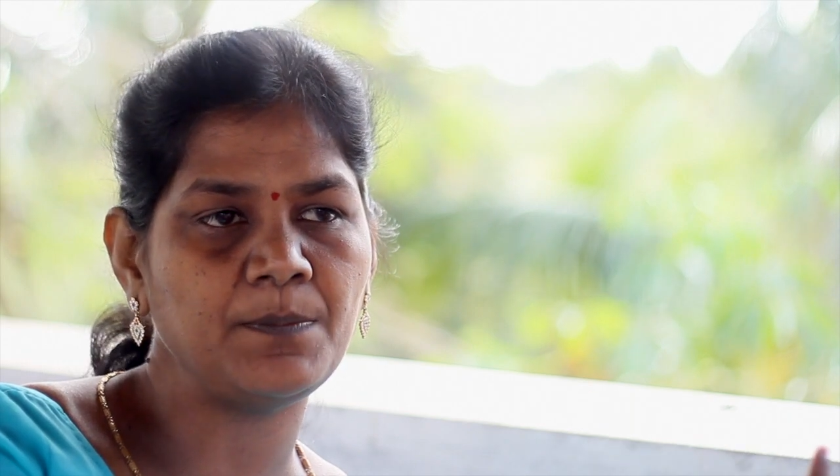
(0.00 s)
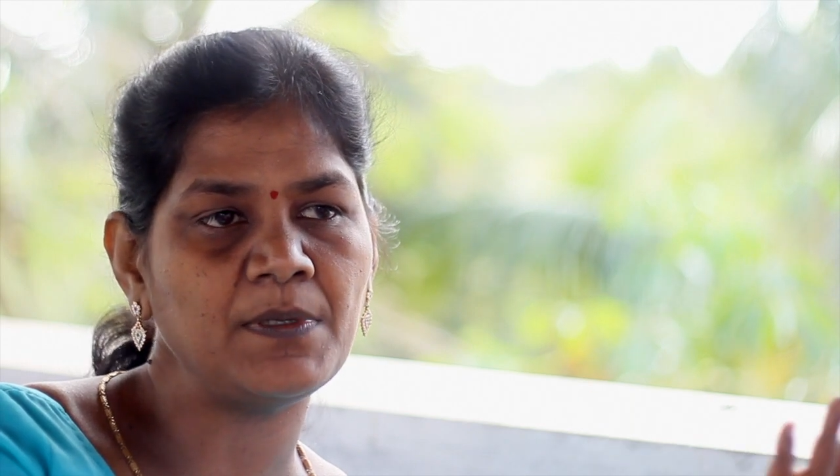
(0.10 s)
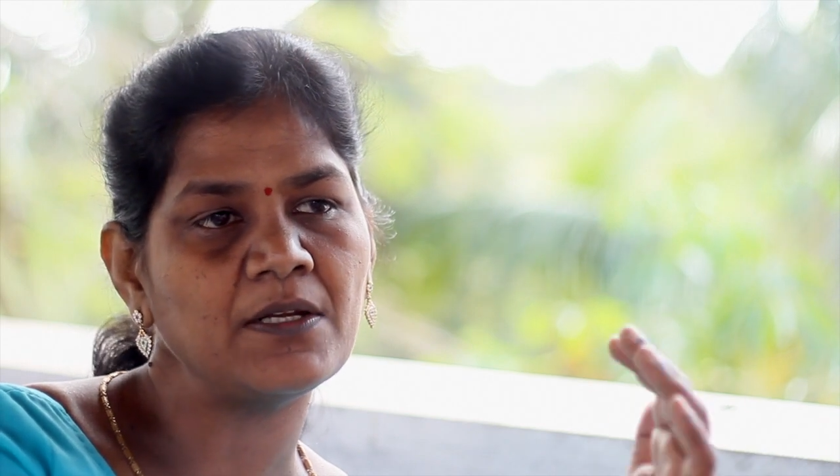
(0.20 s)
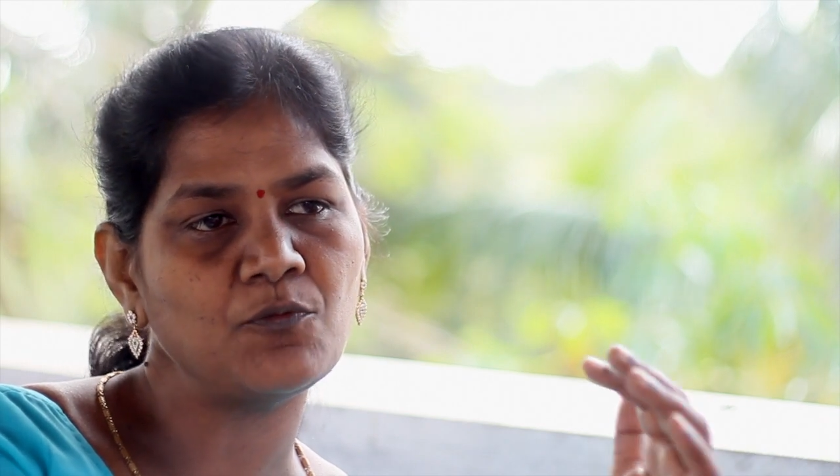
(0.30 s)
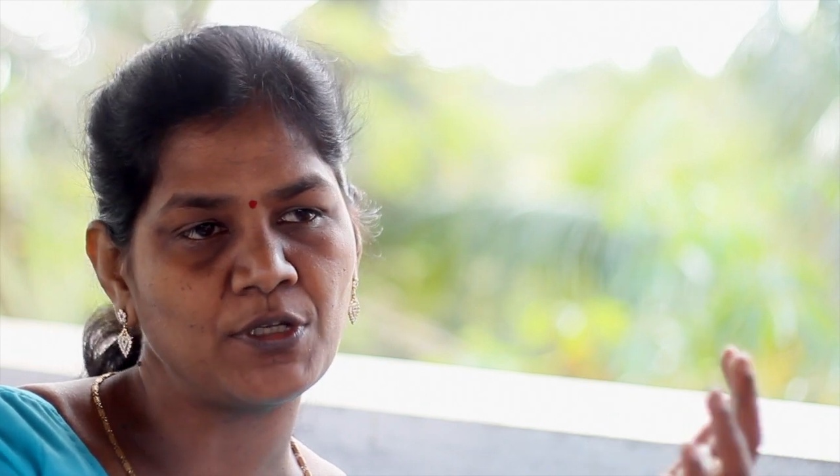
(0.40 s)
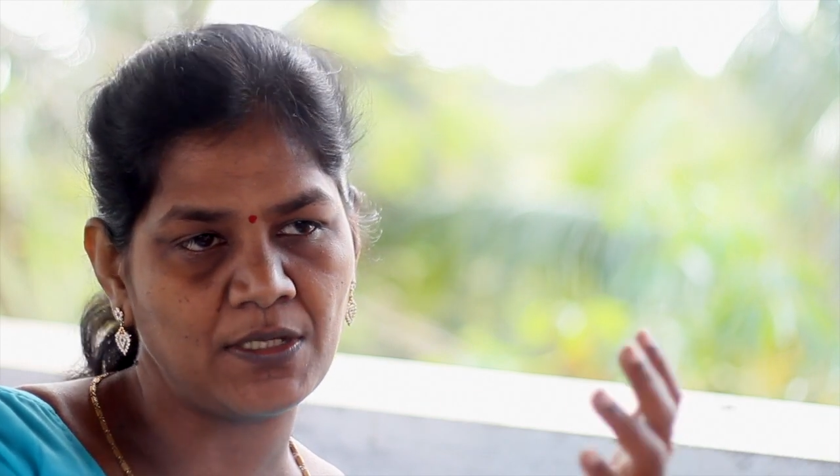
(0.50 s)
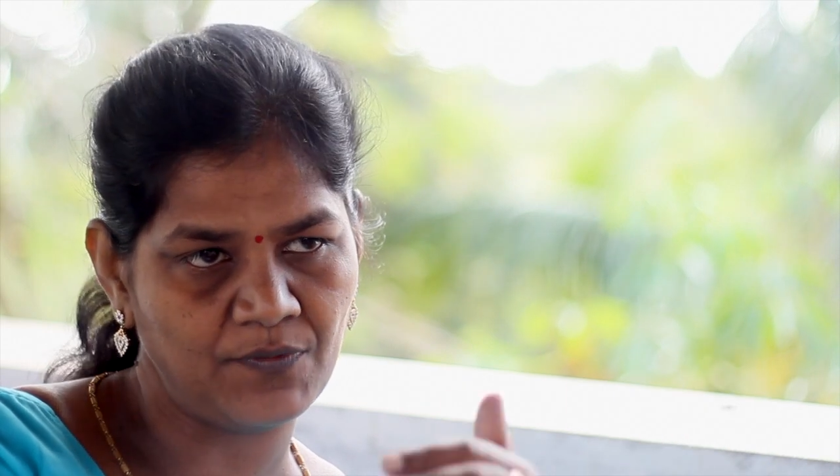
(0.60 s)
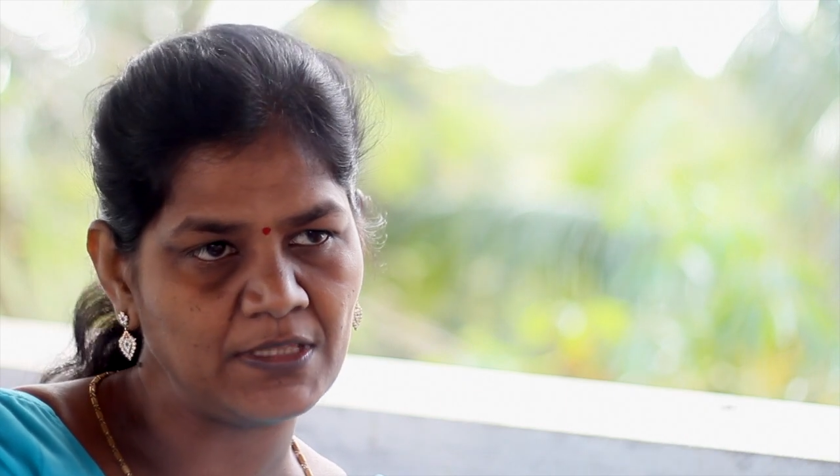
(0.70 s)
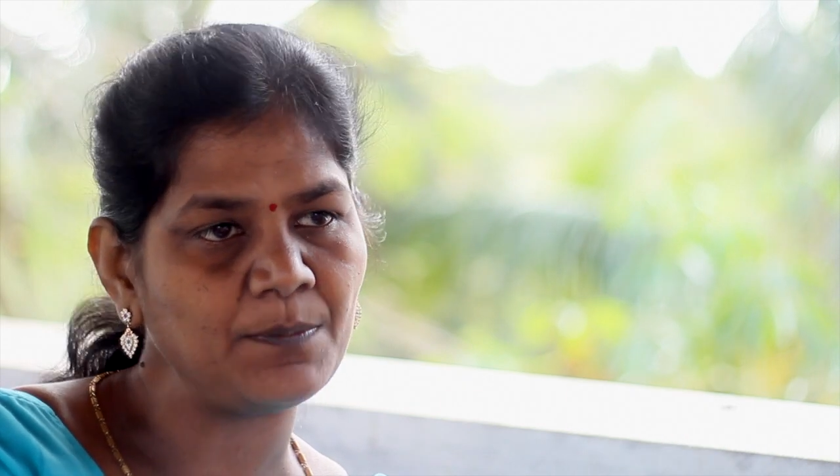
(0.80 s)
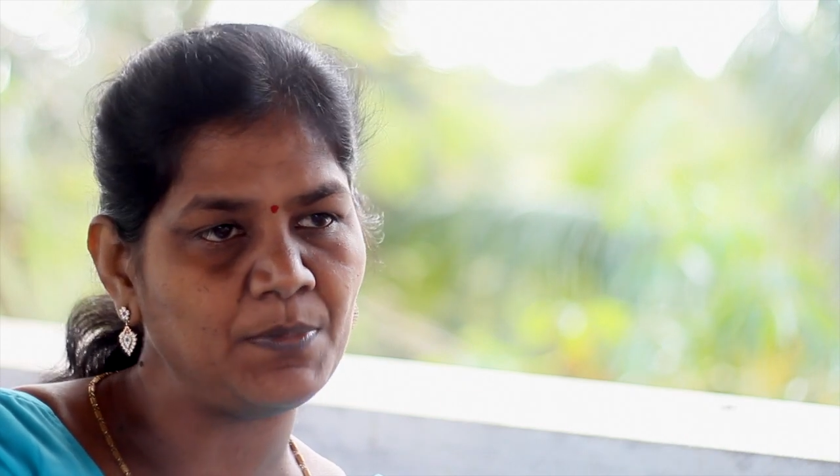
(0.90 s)
people and working
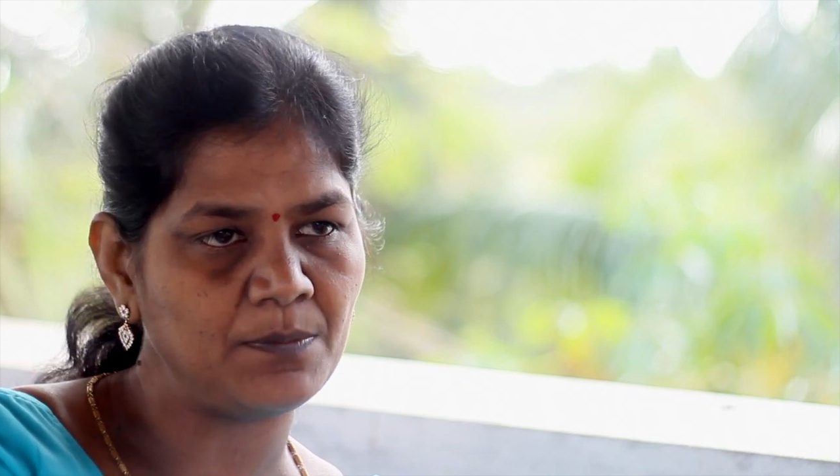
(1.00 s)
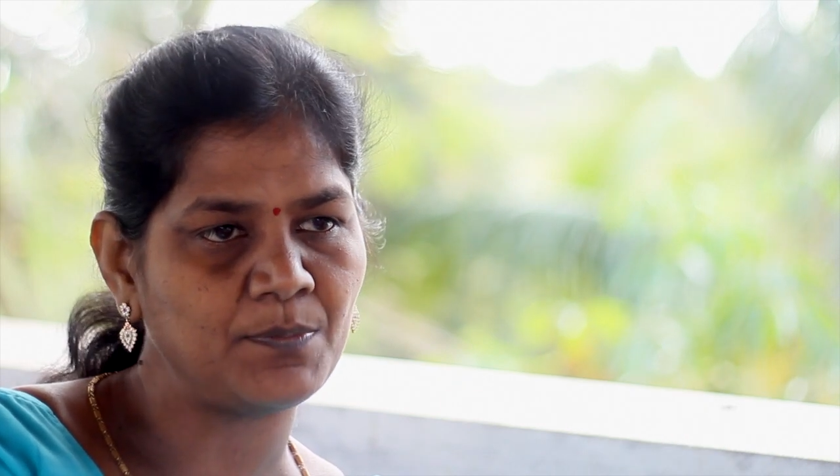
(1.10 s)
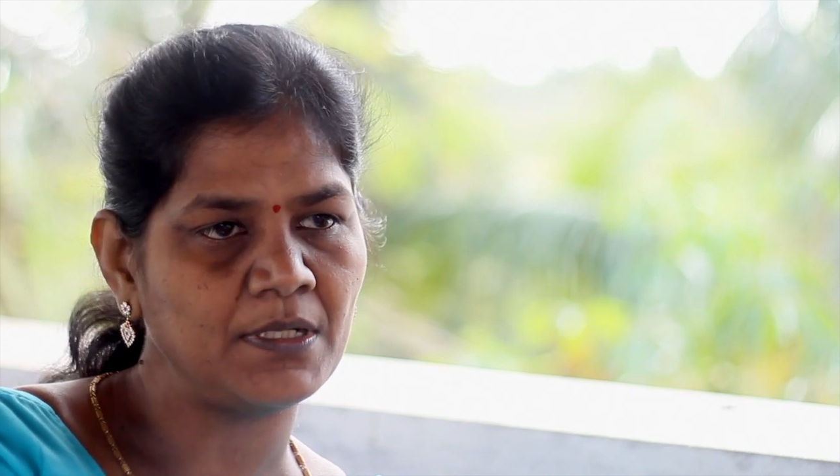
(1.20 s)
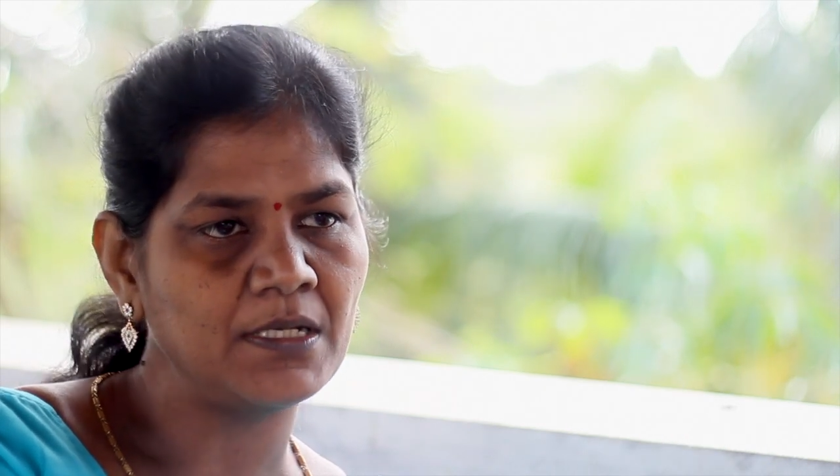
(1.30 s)
with the people.